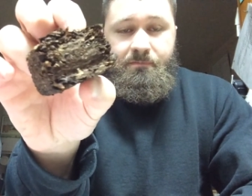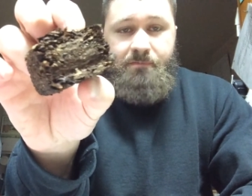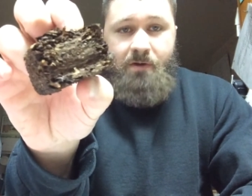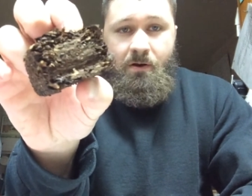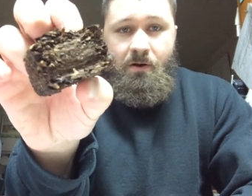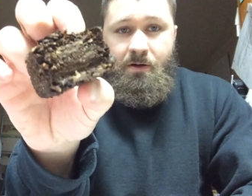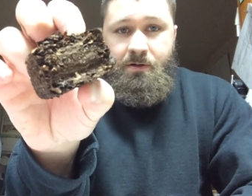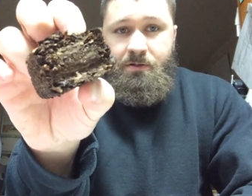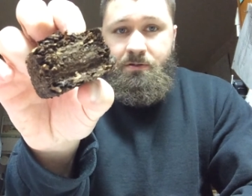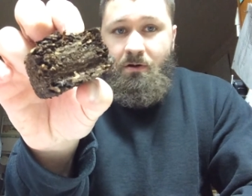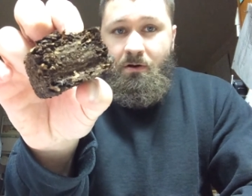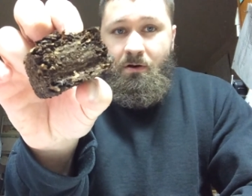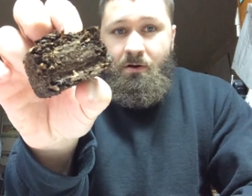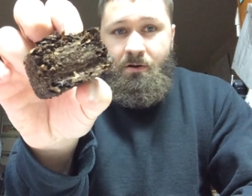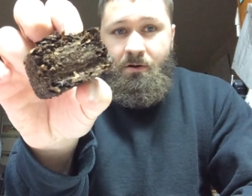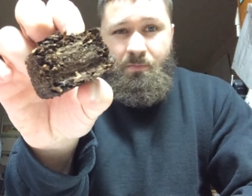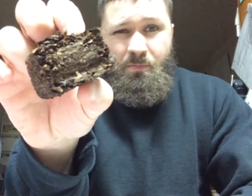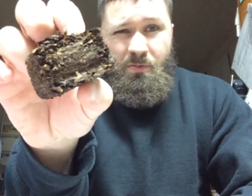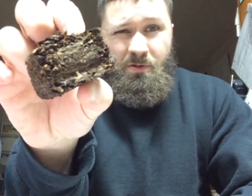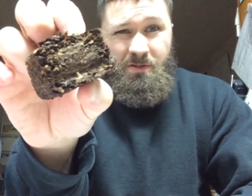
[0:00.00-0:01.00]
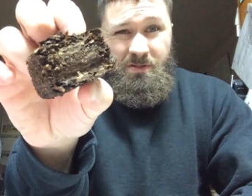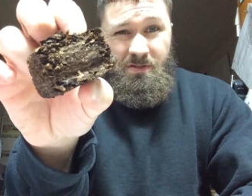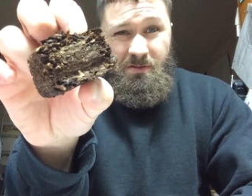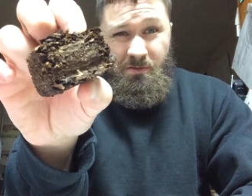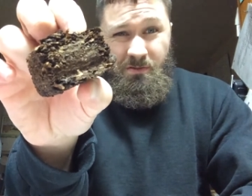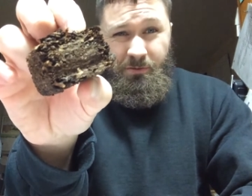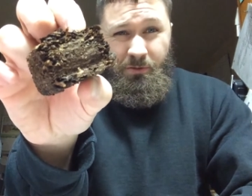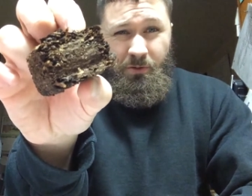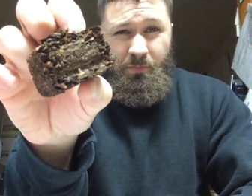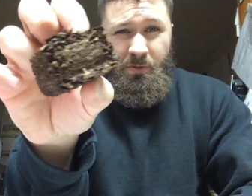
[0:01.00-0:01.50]
very dark, but it's a
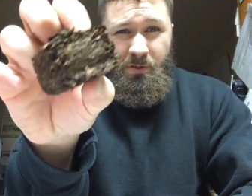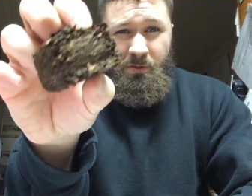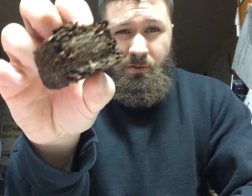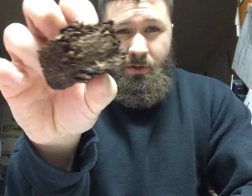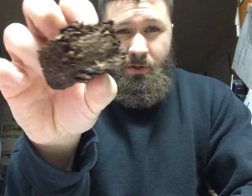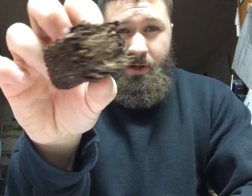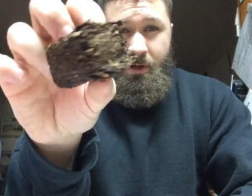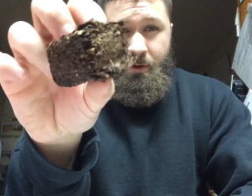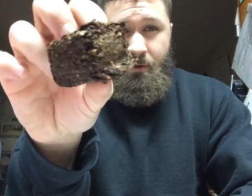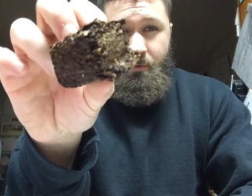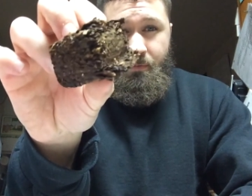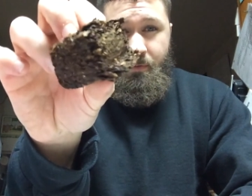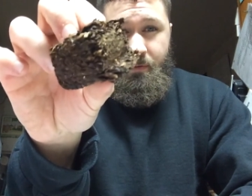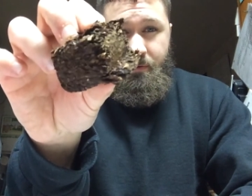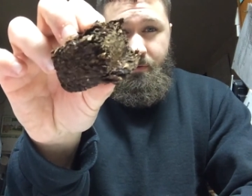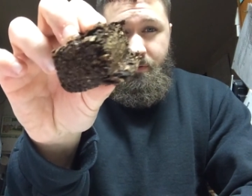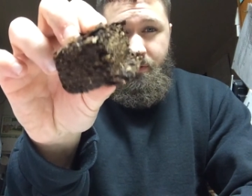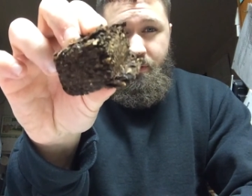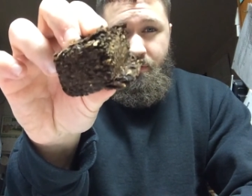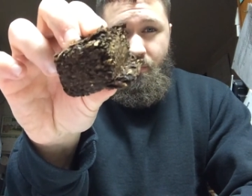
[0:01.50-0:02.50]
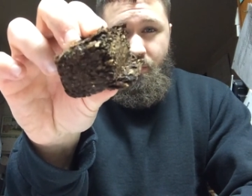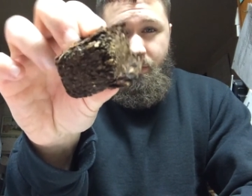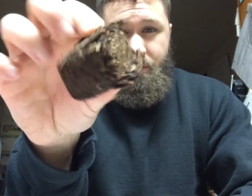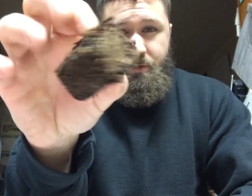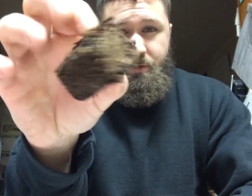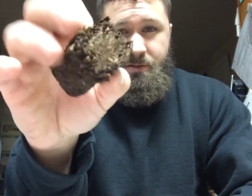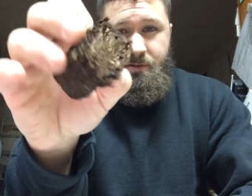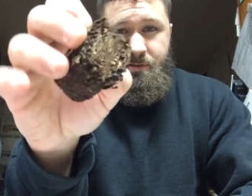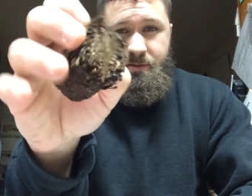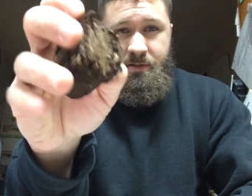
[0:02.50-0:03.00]
little bit lighter than 10
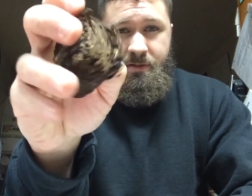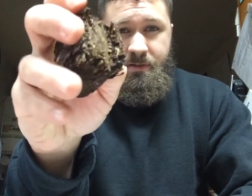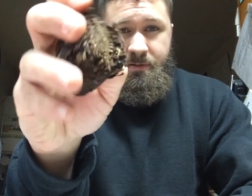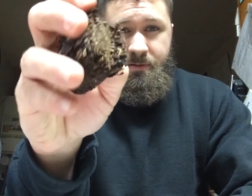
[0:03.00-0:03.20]
Russians, I